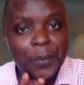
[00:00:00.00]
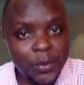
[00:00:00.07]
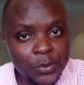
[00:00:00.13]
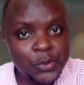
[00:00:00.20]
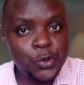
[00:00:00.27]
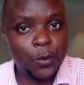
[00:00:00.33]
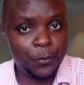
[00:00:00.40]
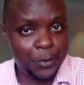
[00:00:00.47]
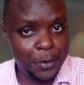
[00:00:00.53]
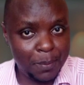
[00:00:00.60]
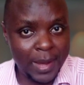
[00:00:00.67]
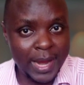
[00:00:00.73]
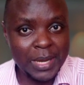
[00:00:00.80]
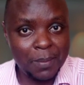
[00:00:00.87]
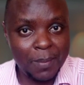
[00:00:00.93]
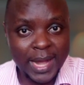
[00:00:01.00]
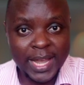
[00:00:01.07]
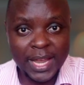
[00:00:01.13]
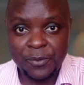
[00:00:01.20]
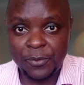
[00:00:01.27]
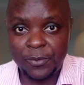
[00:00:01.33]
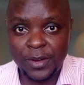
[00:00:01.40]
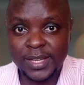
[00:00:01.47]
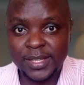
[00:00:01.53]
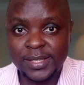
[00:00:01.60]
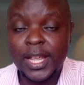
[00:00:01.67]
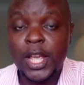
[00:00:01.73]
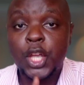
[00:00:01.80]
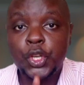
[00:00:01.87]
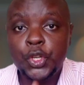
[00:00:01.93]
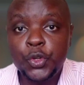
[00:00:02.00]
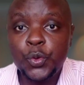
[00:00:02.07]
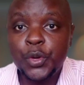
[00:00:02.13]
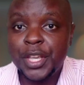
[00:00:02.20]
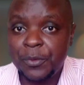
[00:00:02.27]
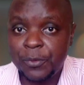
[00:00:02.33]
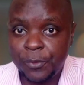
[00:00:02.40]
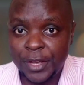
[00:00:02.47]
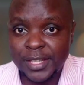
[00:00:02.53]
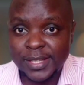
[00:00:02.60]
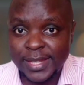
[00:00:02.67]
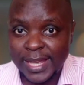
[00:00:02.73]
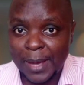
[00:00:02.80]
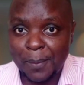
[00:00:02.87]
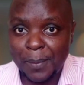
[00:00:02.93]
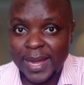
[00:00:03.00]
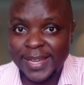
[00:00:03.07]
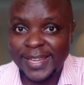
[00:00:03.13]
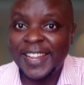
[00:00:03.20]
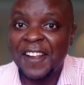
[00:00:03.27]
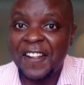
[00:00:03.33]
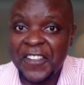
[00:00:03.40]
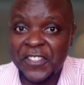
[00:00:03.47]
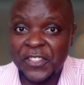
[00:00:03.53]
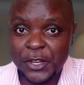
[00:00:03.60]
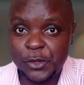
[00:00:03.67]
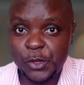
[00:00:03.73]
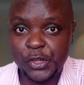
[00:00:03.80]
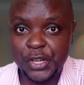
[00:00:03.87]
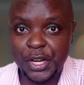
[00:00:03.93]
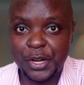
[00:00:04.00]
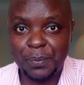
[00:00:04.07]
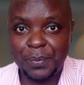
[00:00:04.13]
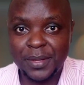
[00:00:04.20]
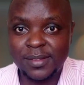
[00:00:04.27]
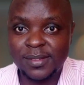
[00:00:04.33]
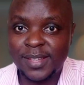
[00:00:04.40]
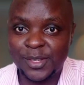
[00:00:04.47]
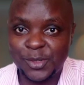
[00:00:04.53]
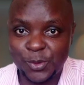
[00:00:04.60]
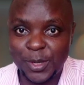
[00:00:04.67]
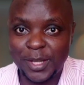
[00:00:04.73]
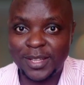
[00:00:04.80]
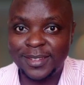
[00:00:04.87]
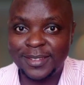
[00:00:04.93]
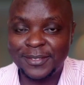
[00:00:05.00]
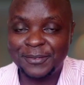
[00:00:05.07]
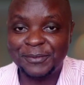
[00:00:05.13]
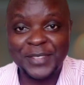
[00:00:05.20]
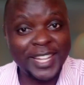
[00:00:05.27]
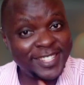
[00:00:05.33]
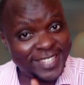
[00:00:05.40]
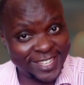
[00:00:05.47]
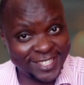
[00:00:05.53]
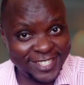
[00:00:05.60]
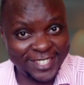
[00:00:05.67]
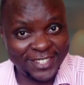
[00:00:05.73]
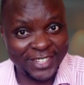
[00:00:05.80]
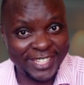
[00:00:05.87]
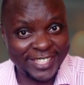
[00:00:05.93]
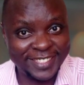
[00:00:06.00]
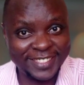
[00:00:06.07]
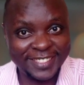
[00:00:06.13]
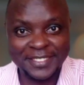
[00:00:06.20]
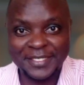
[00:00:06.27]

most of the money market funds do invest their money in the Treasury bills as well. That's a secret.